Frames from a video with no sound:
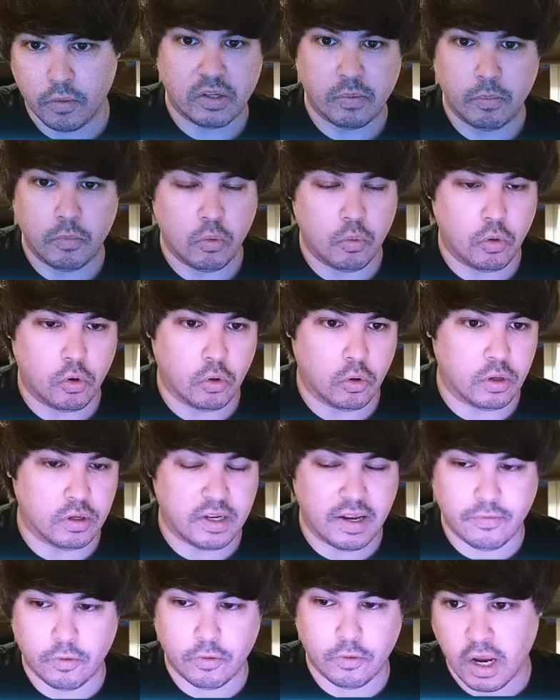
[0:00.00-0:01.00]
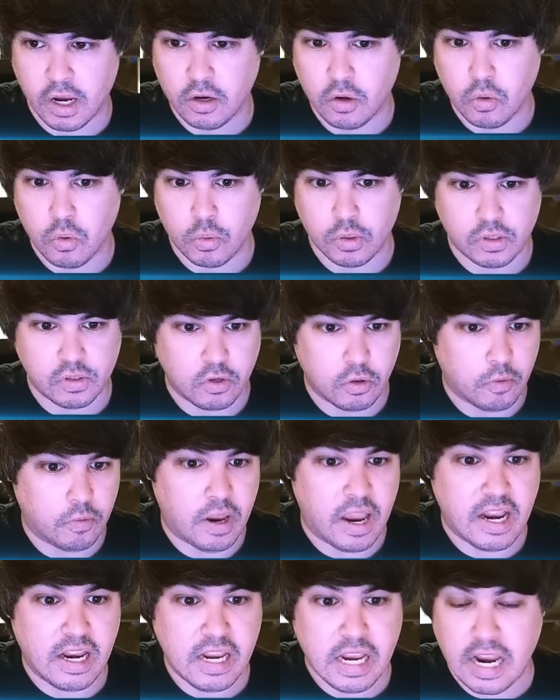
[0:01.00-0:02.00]
Moon Girl and Devil Dino, who is
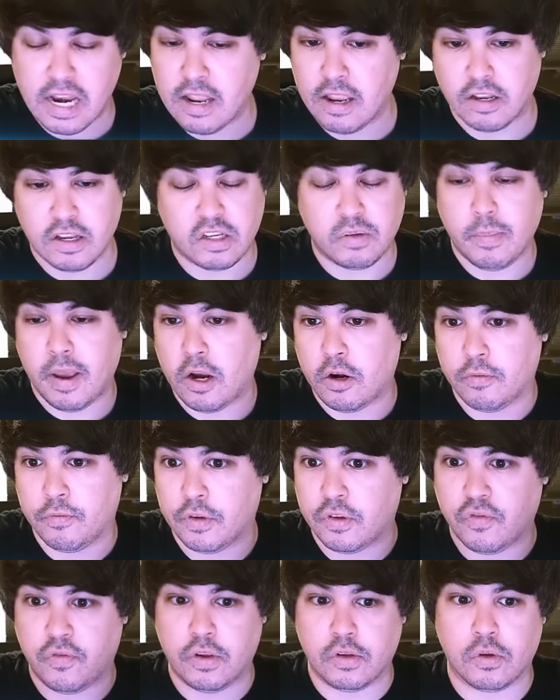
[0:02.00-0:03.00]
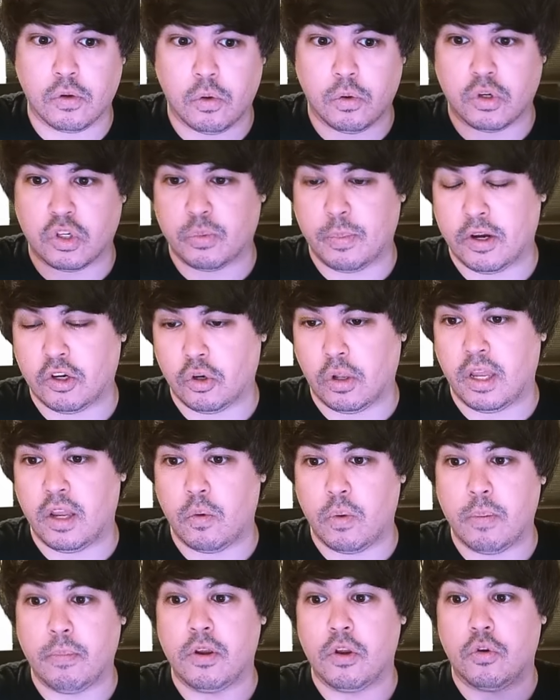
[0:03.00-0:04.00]
any it doesn't matter if it's physical or special
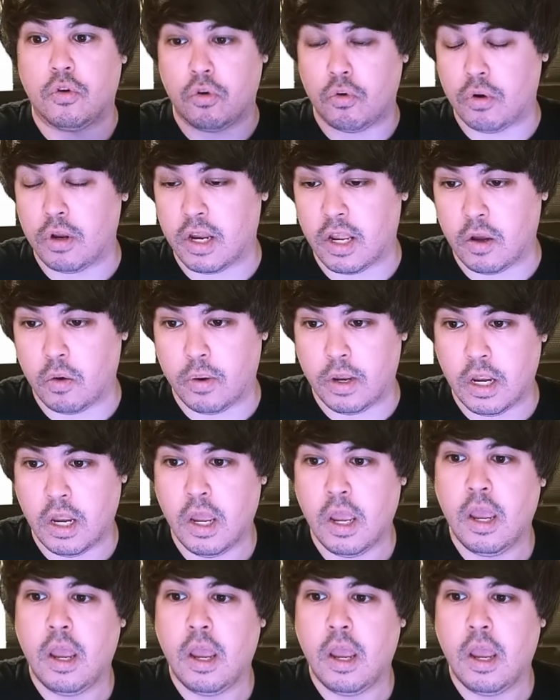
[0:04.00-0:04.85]
AoE, but you do need AoE.